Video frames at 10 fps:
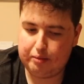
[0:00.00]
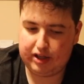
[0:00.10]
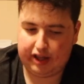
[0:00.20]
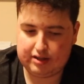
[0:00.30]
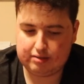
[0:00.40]

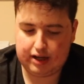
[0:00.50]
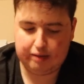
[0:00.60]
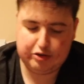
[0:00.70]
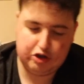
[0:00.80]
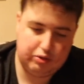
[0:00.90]
but like
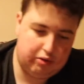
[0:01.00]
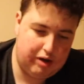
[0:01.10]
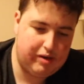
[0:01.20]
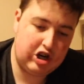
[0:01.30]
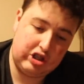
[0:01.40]
sometimes you just want to
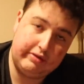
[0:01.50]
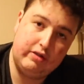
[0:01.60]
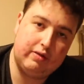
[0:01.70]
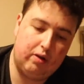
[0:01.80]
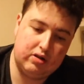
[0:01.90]
rematch, leave
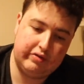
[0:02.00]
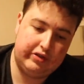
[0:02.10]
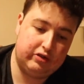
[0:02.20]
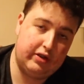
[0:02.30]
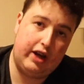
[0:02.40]
2 floaters on
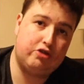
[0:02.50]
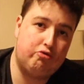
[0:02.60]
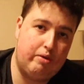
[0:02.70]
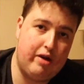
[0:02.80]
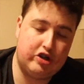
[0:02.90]
field, the next
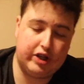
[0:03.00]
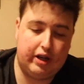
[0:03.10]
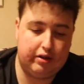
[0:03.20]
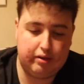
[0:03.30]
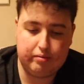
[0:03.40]
turn rematch to
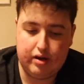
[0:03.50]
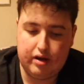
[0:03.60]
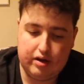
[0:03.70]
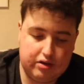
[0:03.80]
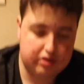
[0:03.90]
kill them.
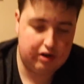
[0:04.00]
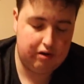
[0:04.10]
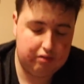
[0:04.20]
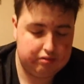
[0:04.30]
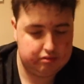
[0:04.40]

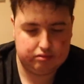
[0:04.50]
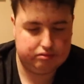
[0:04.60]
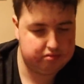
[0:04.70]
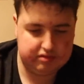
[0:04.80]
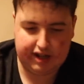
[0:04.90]
So
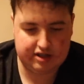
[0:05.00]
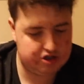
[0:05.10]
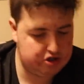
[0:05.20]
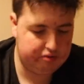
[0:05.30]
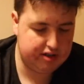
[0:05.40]
that's
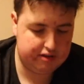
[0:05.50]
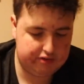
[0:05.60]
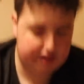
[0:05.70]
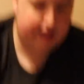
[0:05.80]
just the reason for